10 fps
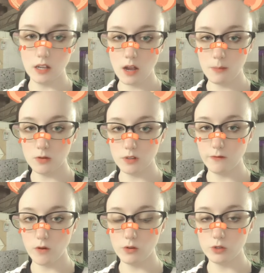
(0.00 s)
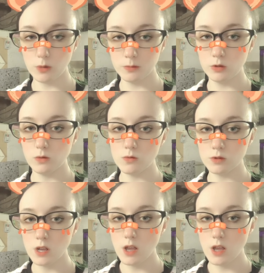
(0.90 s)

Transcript: it up using Photoshop's tools,